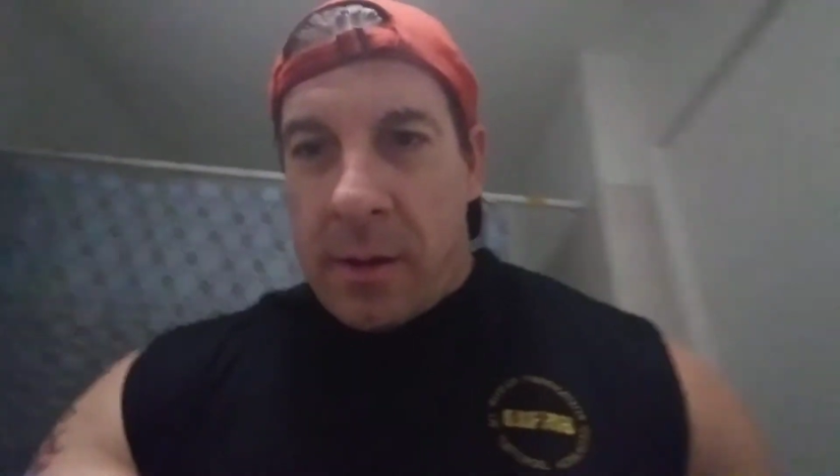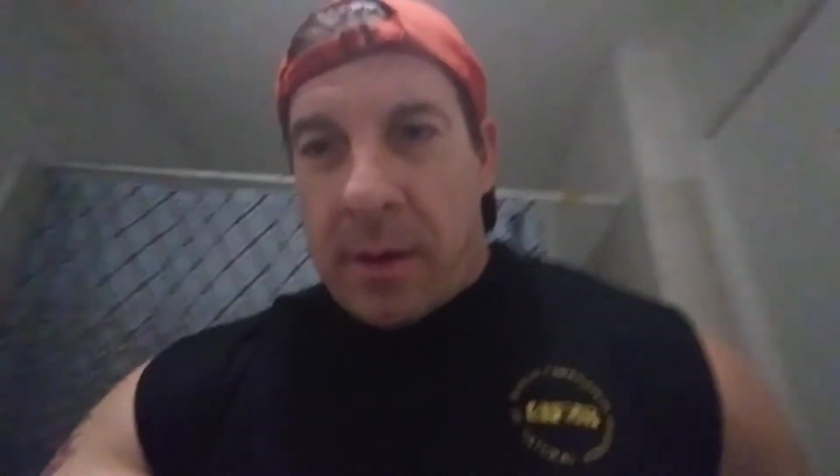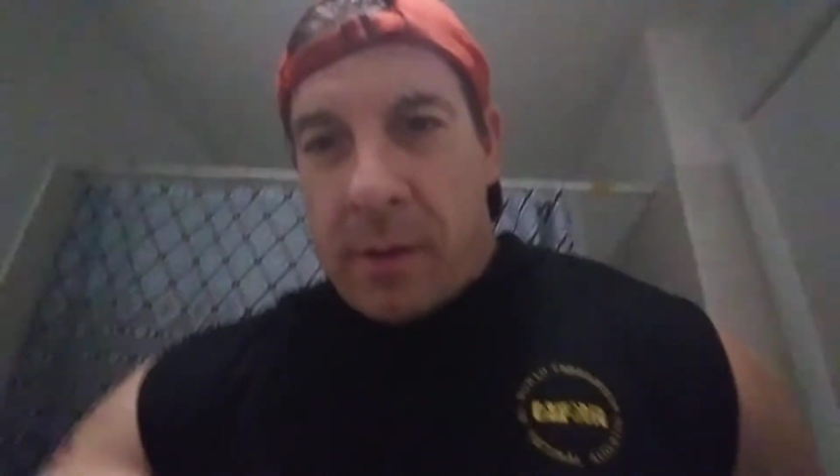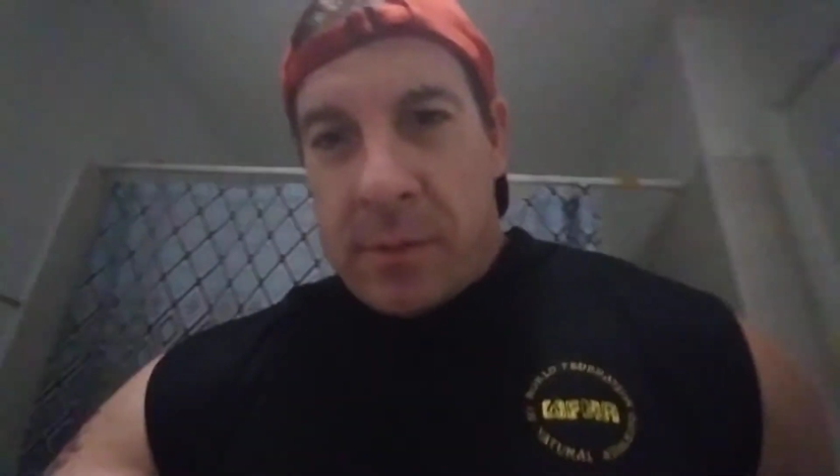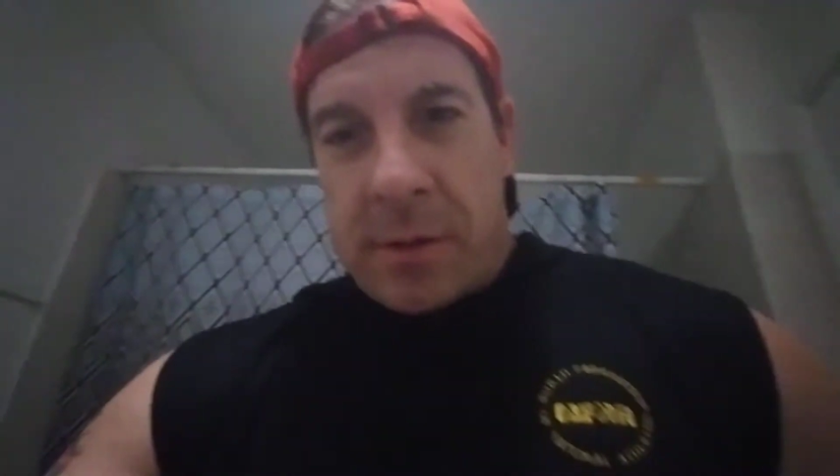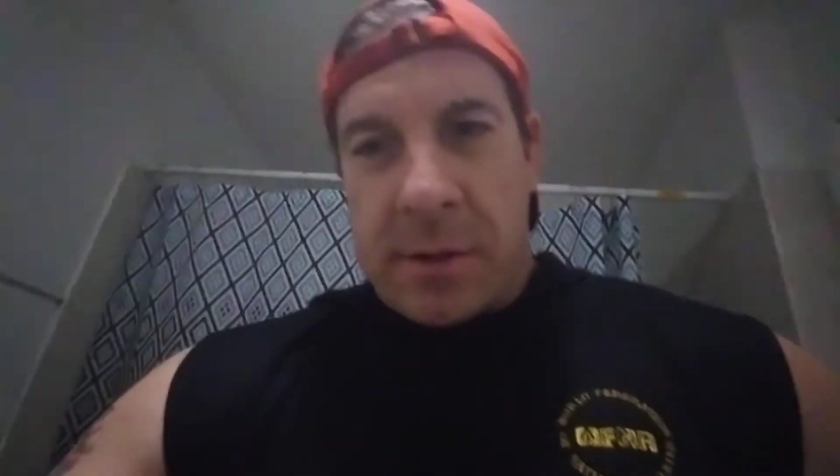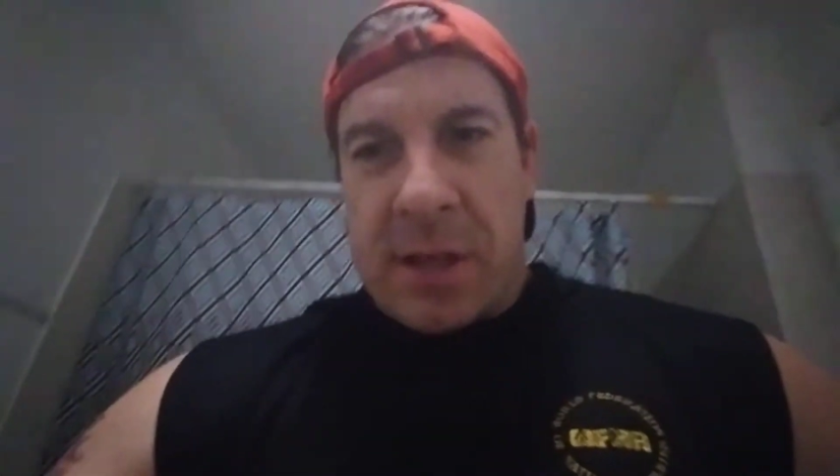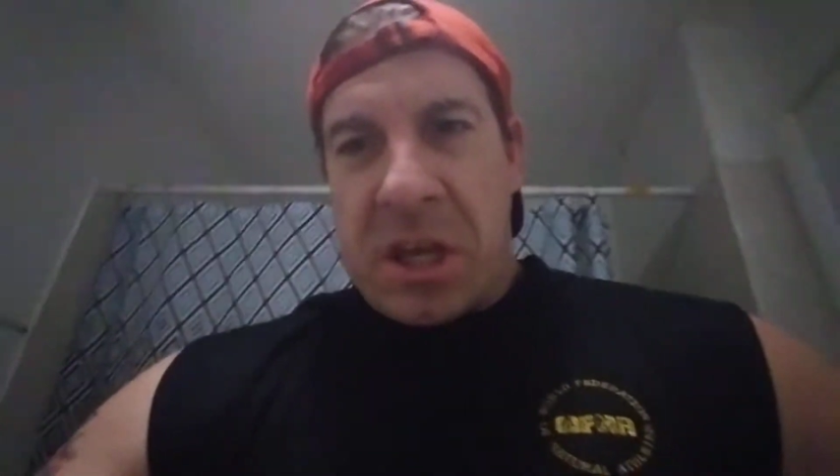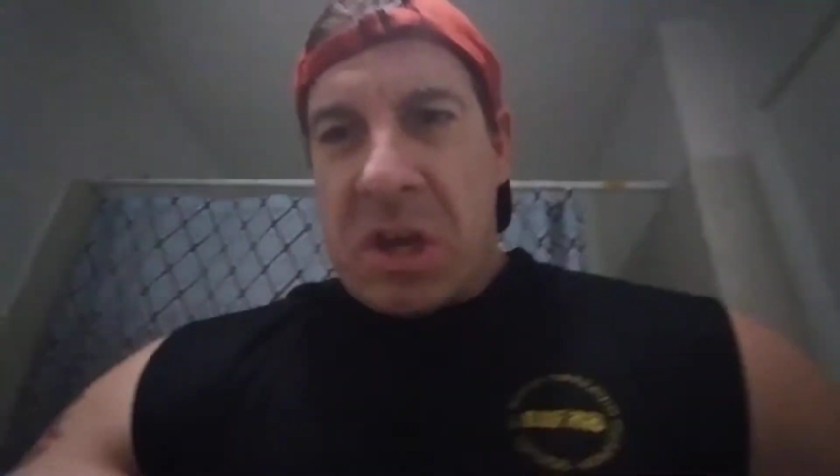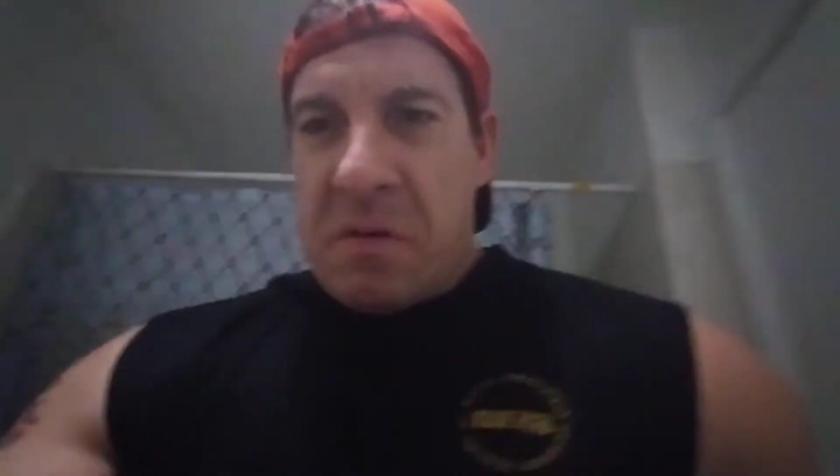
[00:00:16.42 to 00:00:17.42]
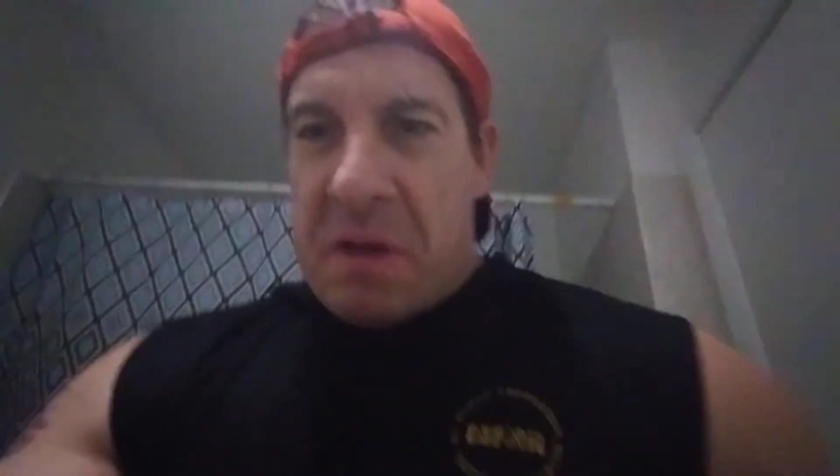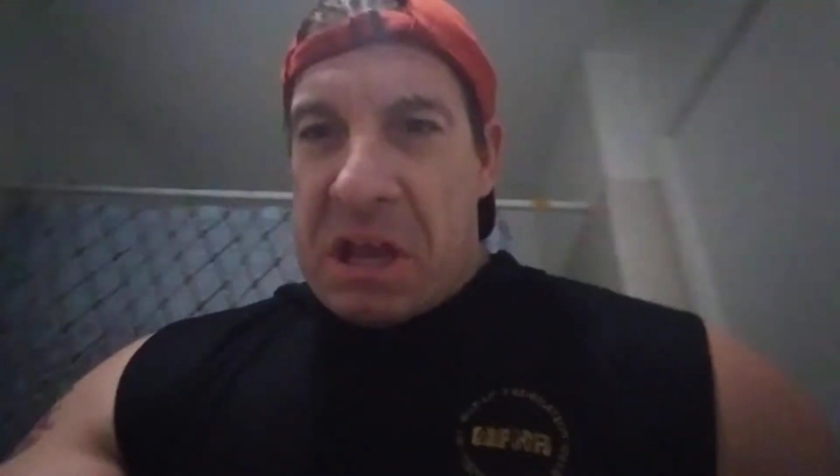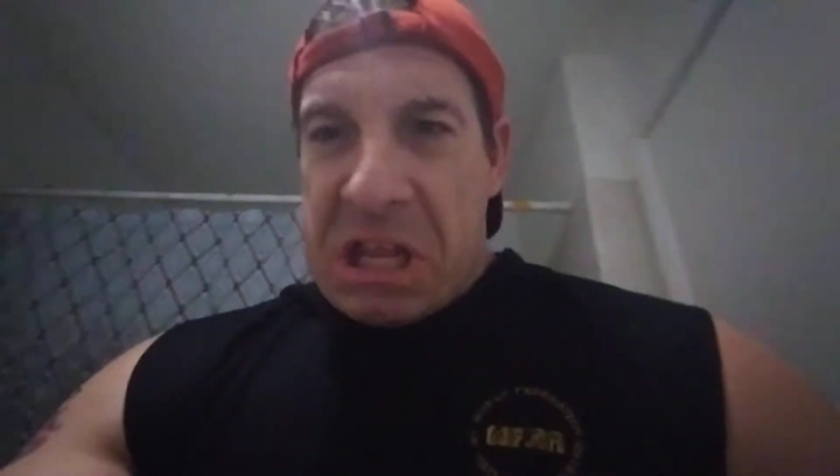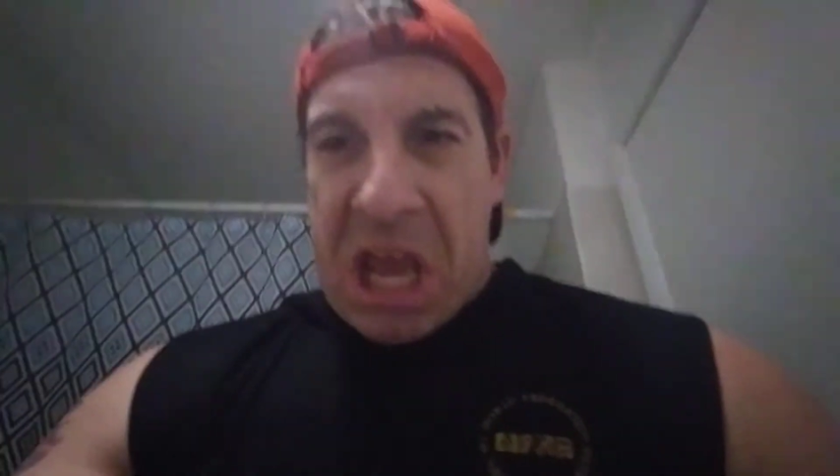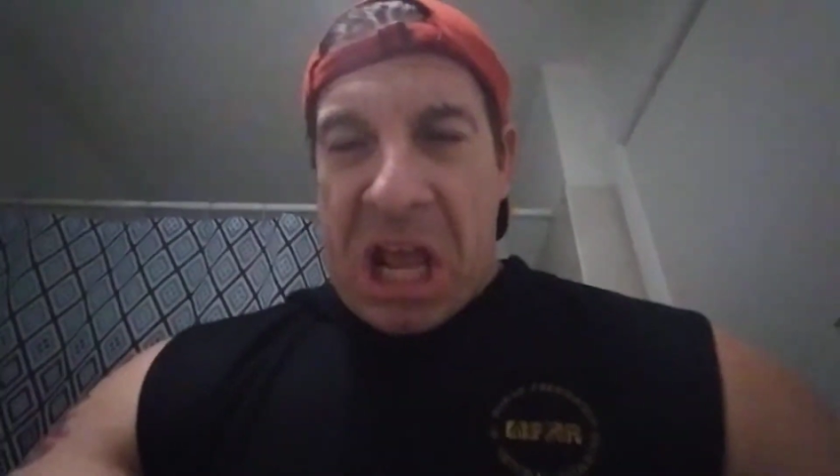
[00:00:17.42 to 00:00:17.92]
I know what you're gonna say. You
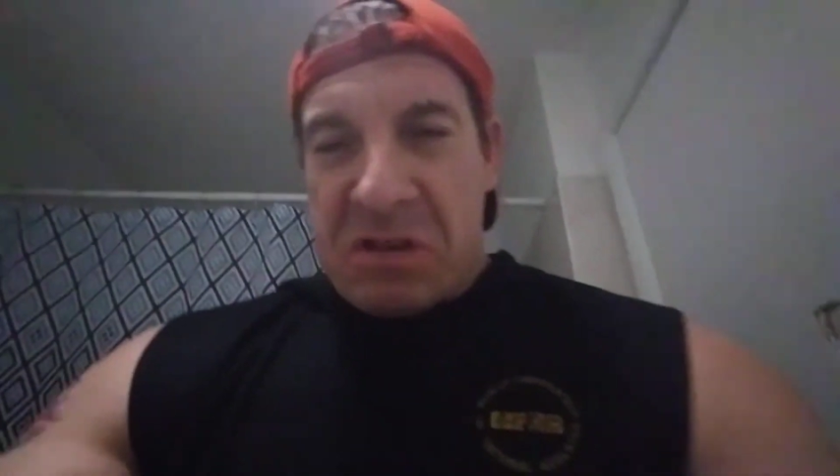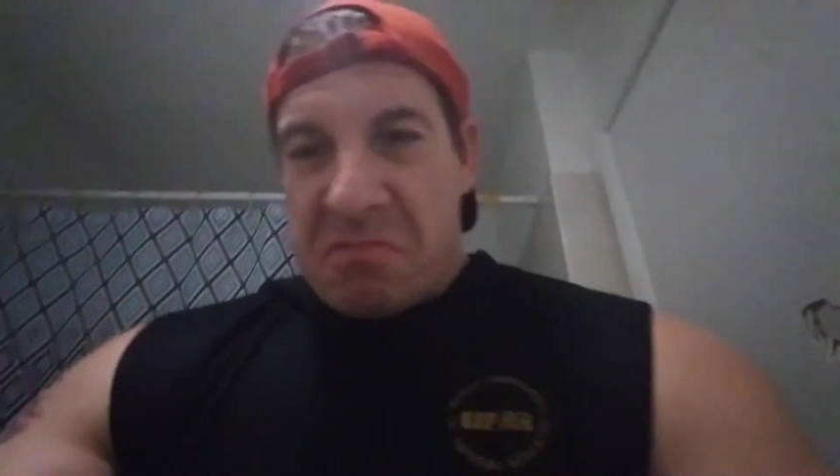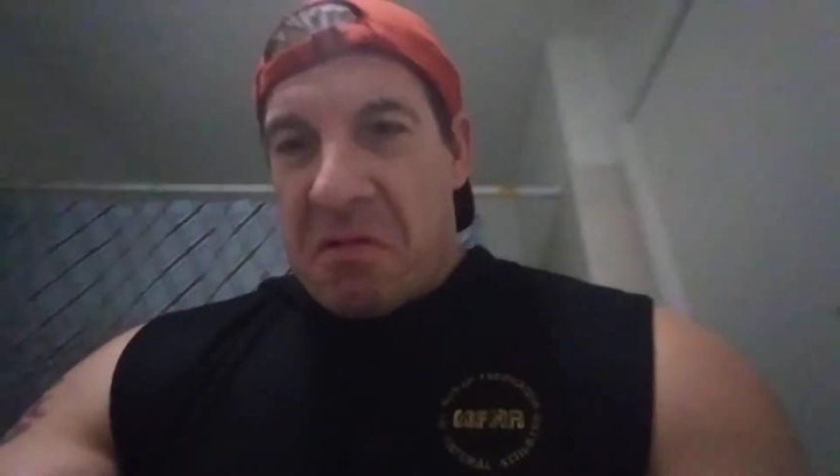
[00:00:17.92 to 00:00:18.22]
ain't natural,